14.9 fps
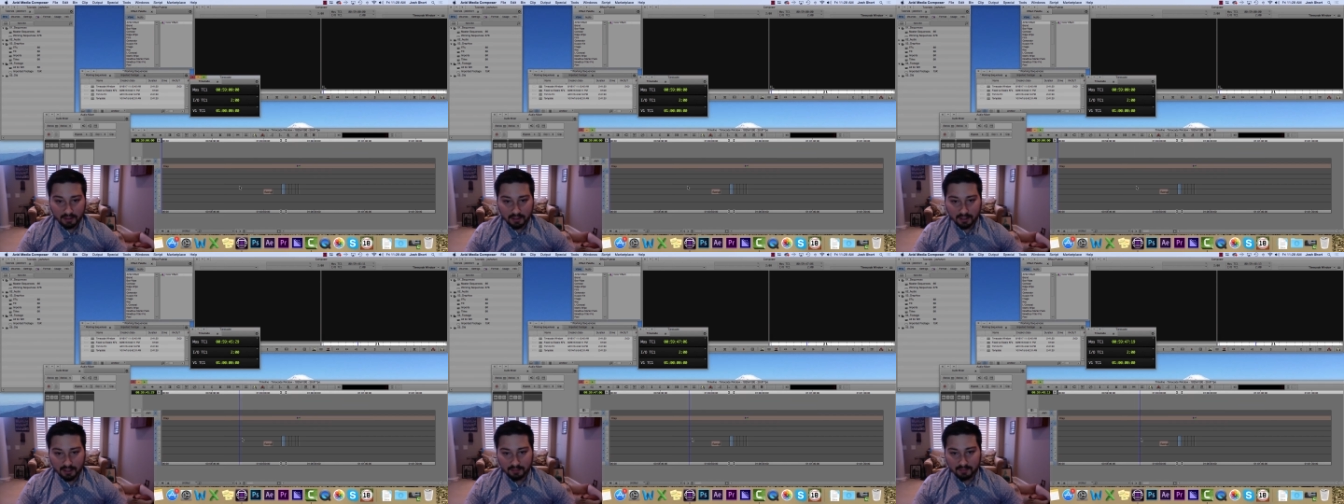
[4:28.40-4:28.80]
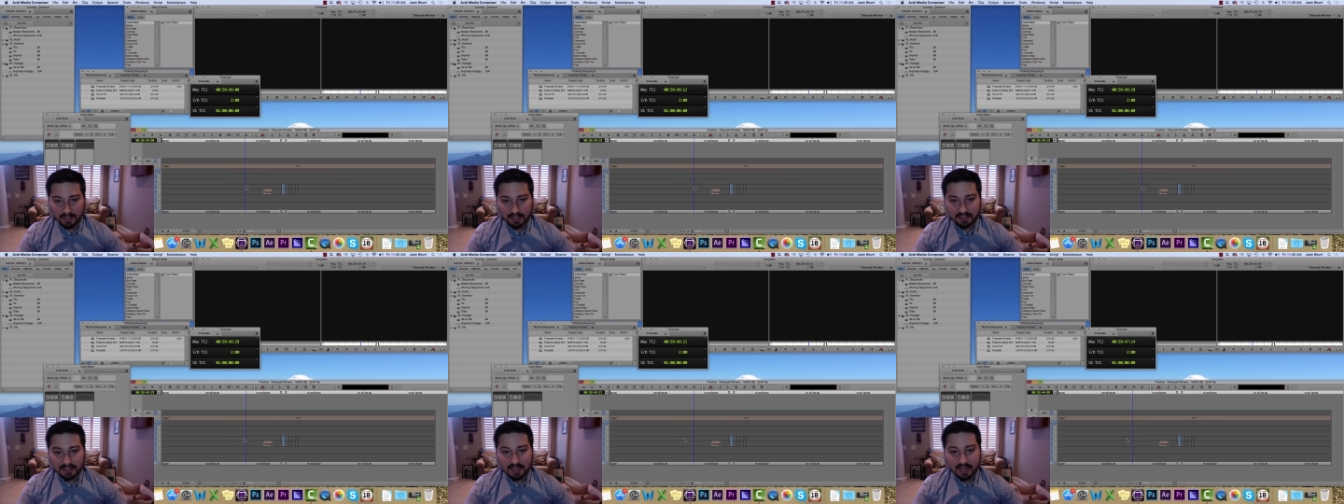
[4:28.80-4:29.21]
Um,
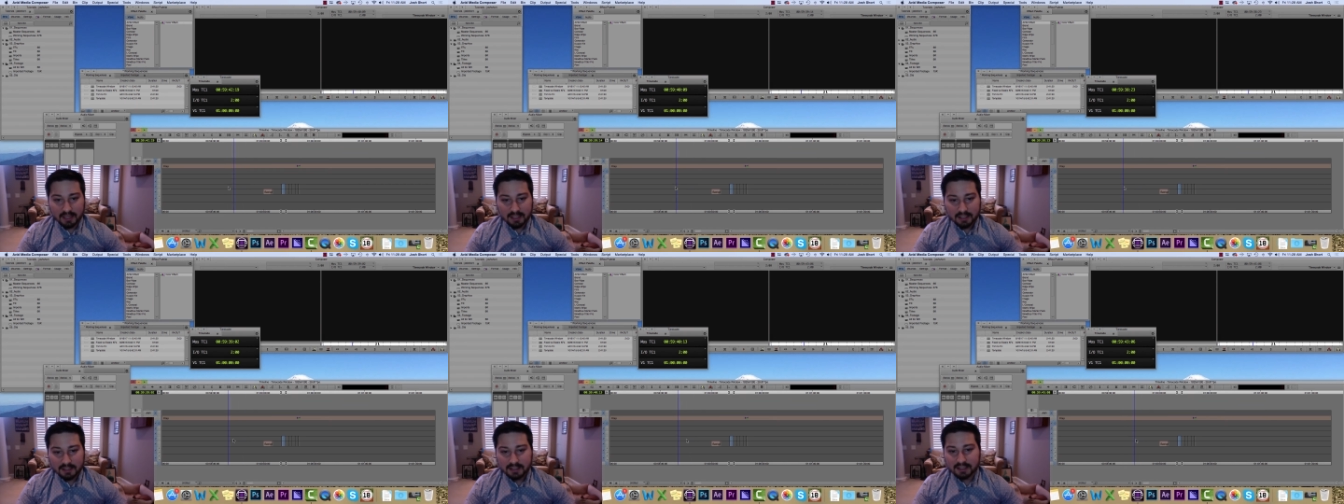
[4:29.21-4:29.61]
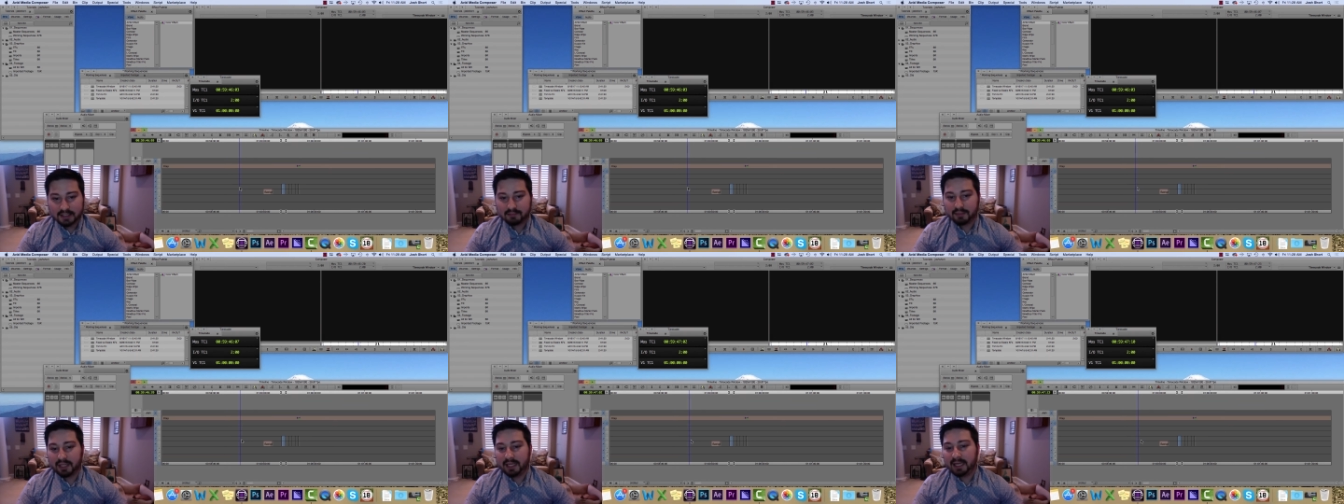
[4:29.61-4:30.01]
it's not going to
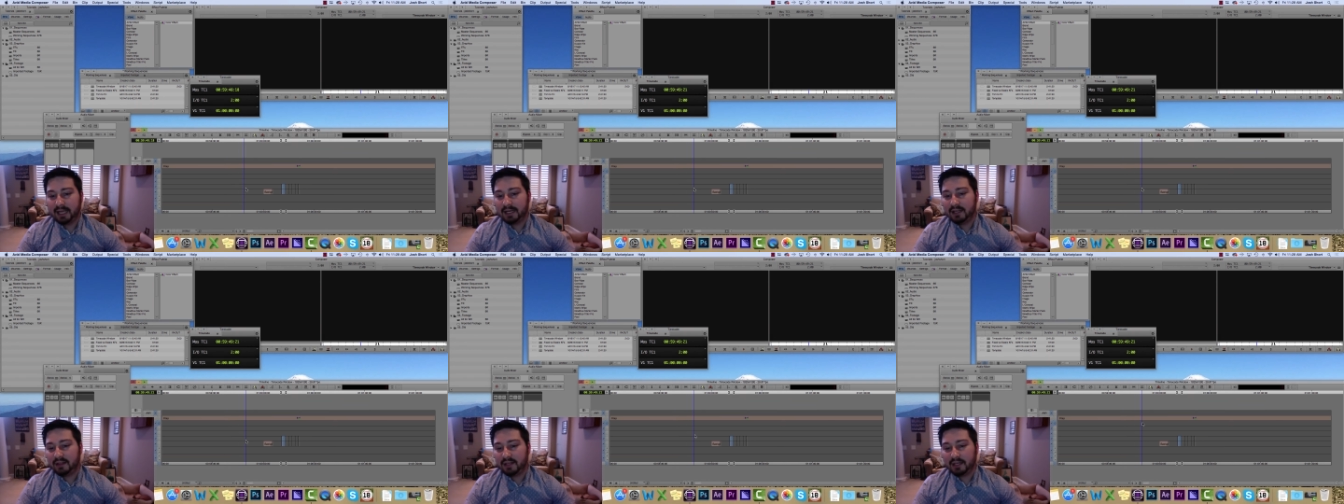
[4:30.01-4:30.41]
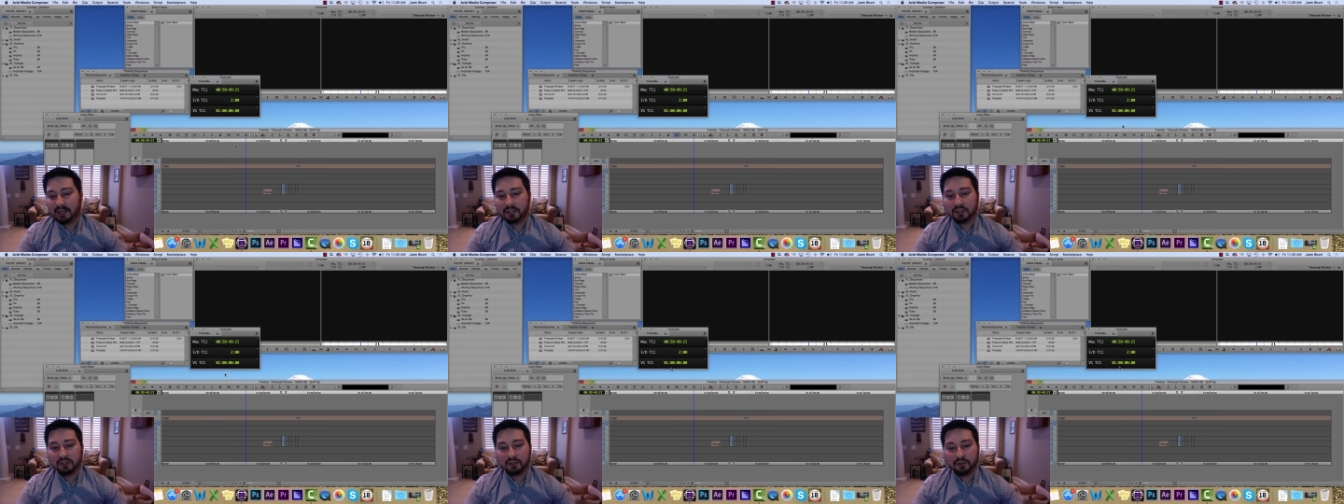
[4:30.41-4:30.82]
display anything
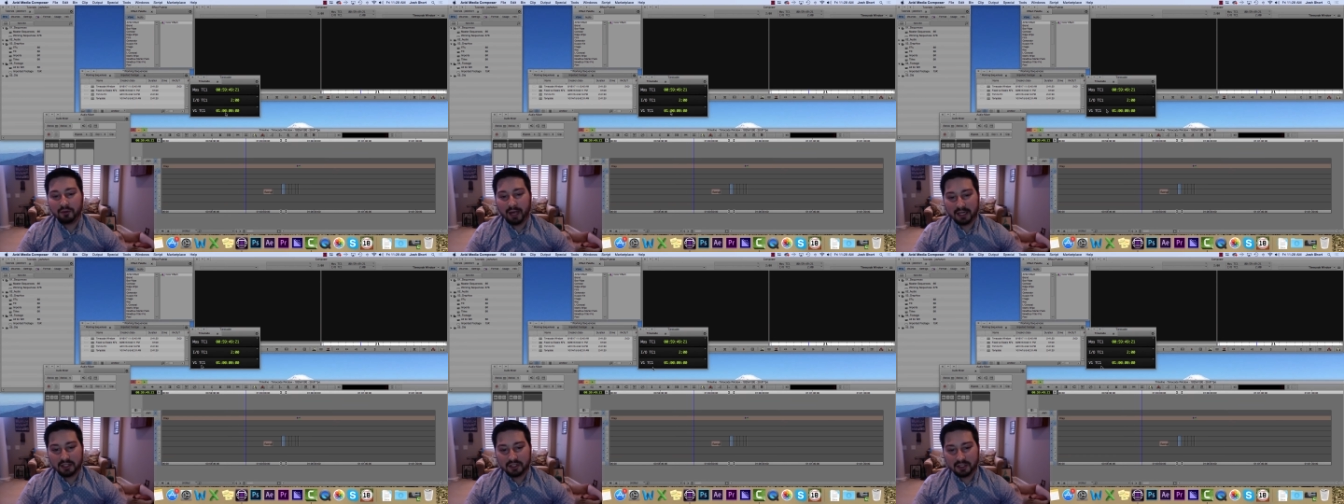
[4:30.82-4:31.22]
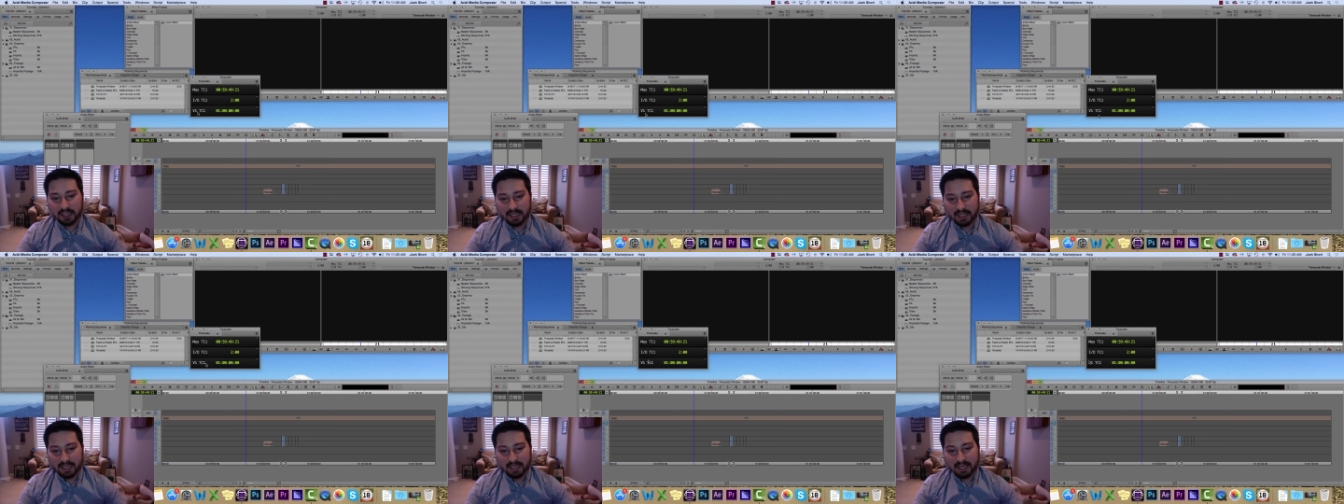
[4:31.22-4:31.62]
until you actually
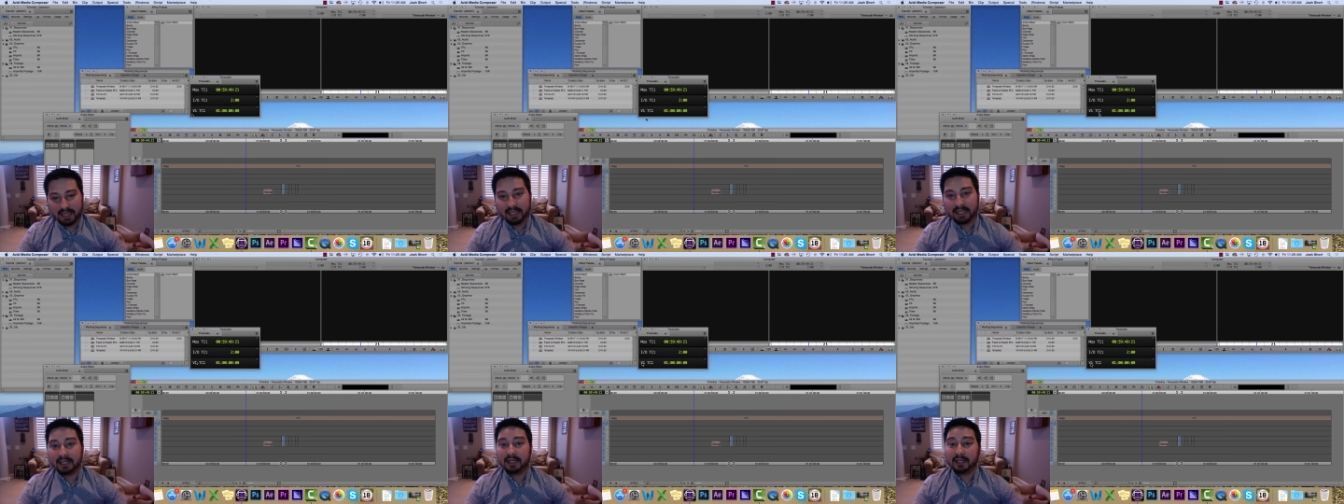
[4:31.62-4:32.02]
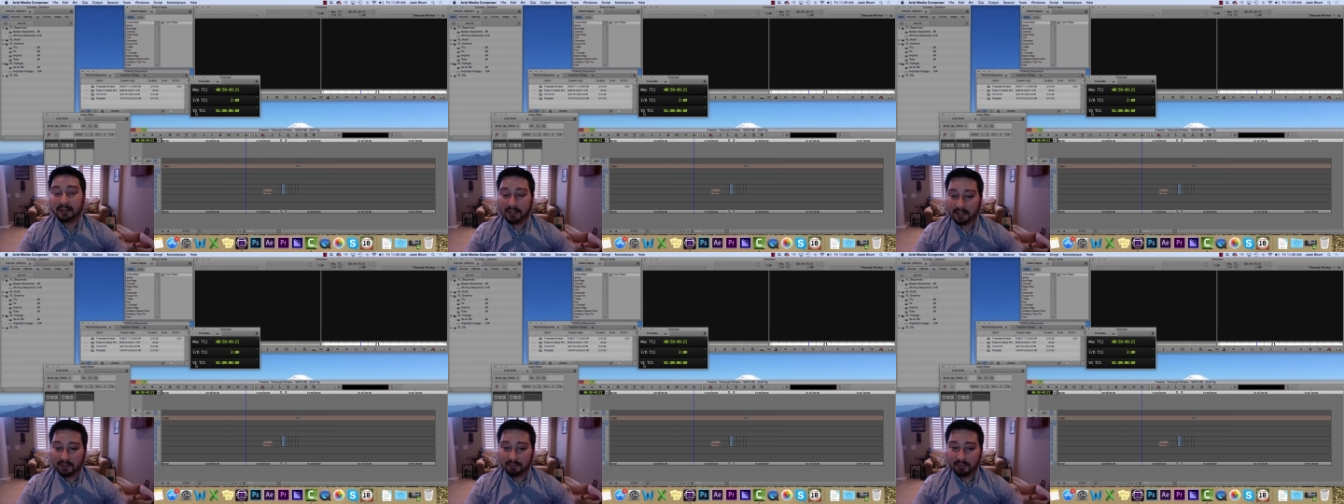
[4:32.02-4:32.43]
hit a
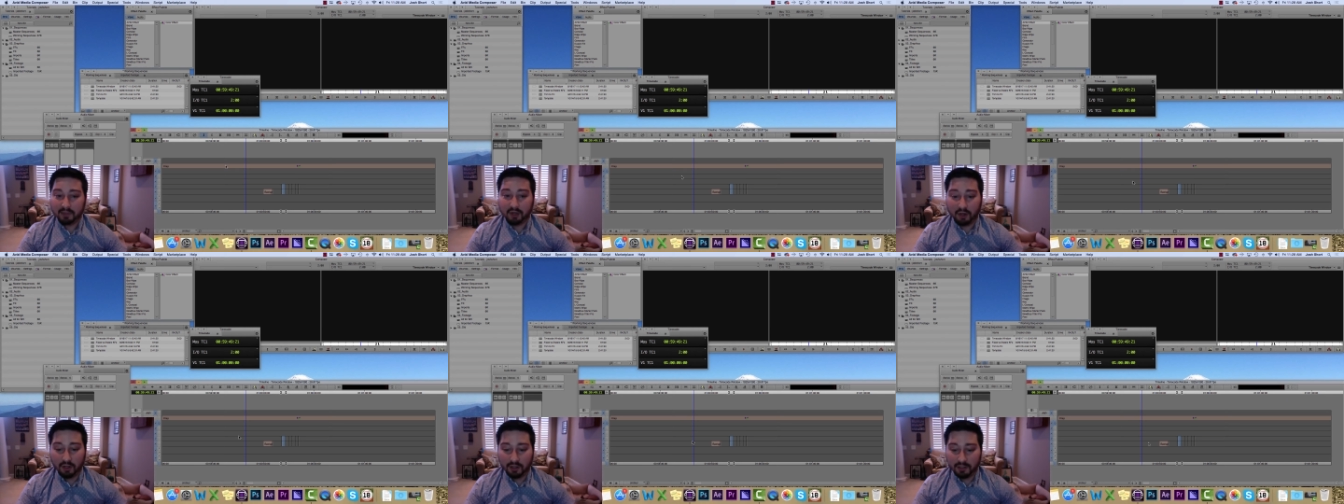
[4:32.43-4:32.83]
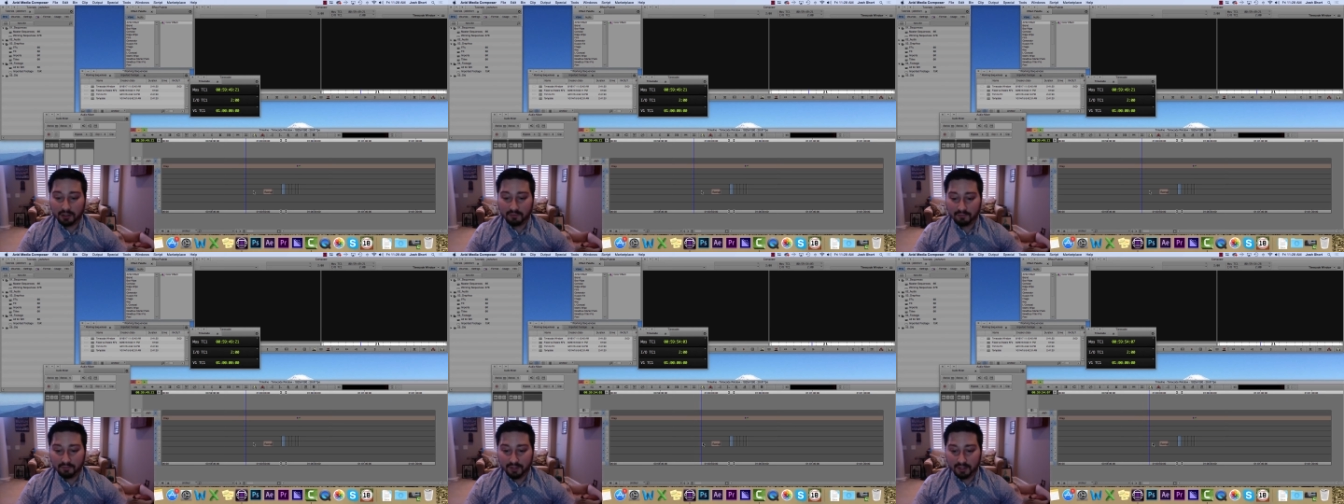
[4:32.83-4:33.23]
clip on
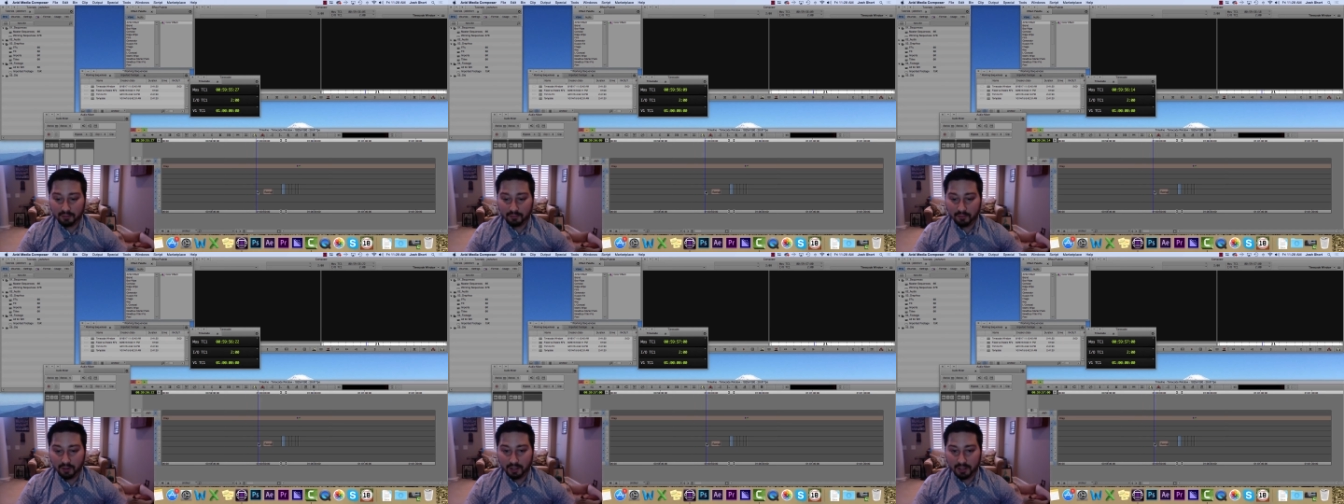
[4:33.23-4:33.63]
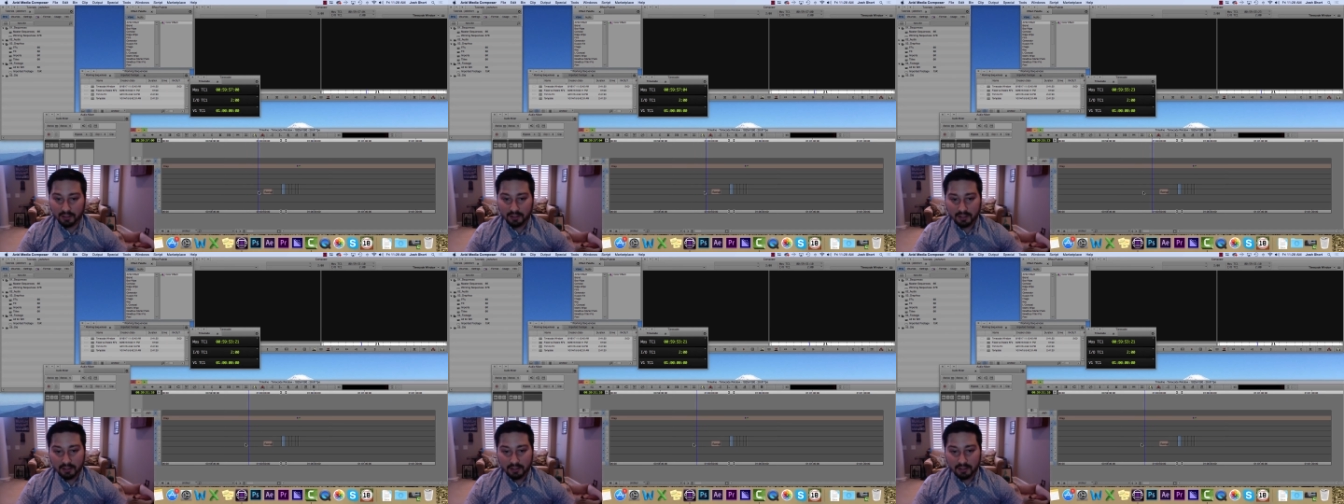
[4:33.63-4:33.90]
V one.